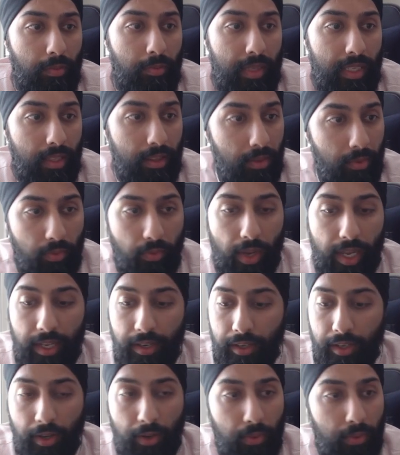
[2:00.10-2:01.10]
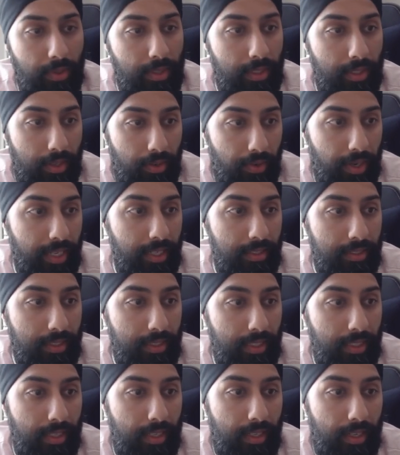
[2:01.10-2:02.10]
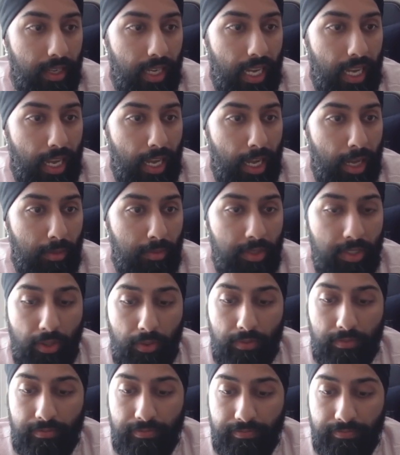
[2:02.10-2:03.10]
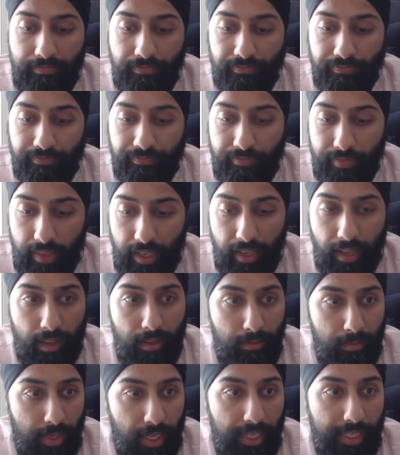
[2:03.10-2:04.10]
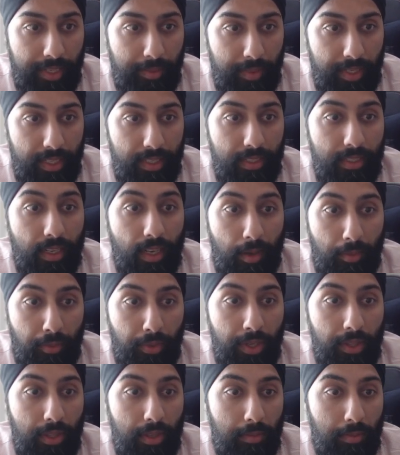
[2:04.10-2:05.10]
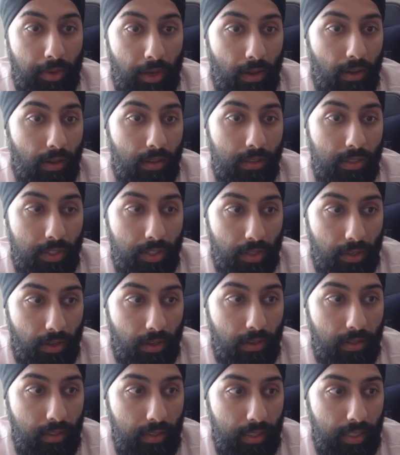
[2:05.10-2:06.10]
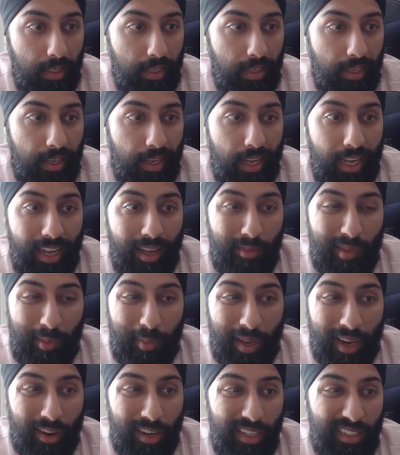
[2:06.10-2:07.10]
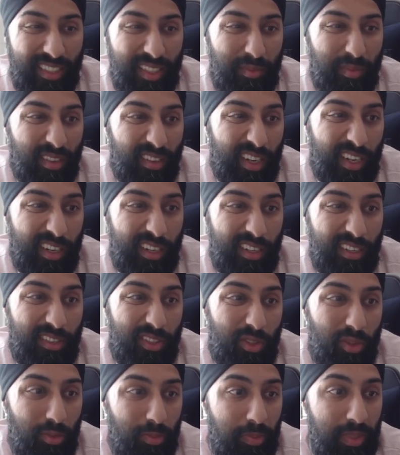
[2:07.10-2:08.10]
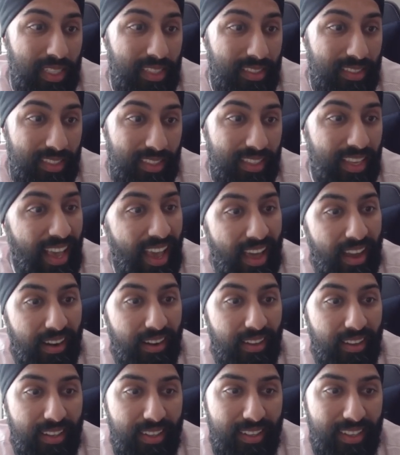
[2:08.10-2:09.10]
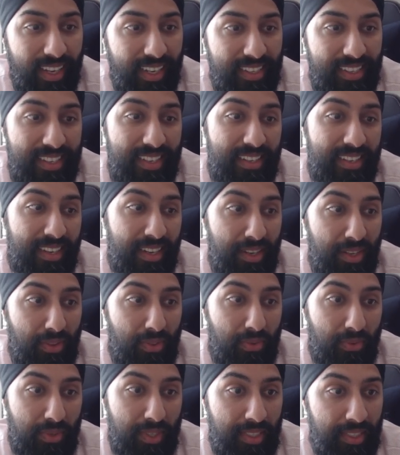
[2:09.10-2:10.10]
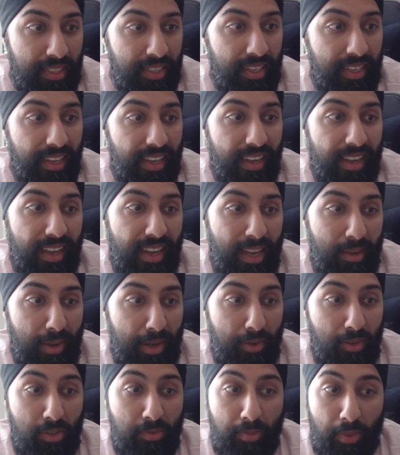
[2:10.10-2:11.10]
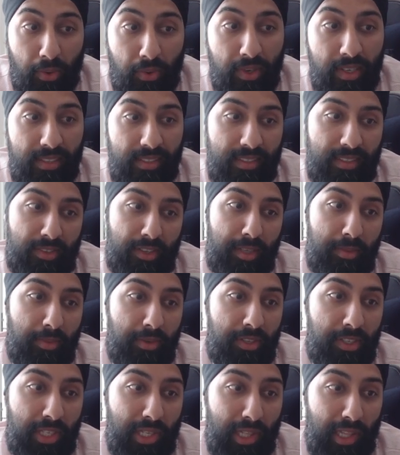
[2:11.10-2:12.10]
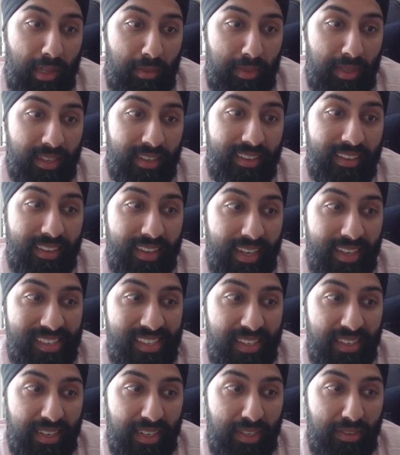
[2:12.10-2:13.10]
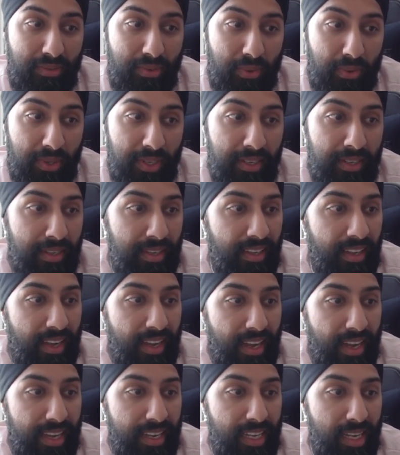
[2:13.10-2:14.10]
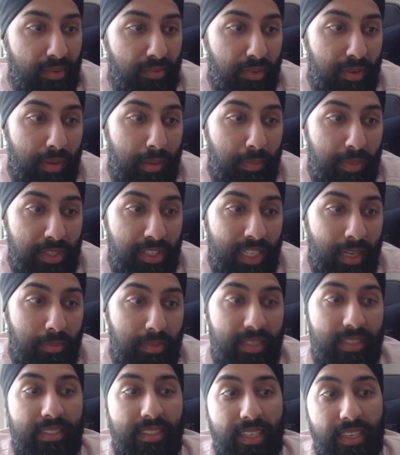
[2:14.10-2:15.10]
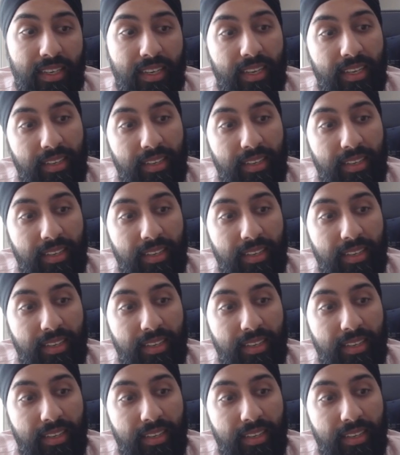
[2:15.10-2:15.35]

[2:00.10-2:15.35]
be the way to go, right? So again, my name is Amritpal Chahal. My parents immigrated to BC, Canada in 1993. I was born in Surrey, British Columbia in 1994. I come from a Punjabi Sikh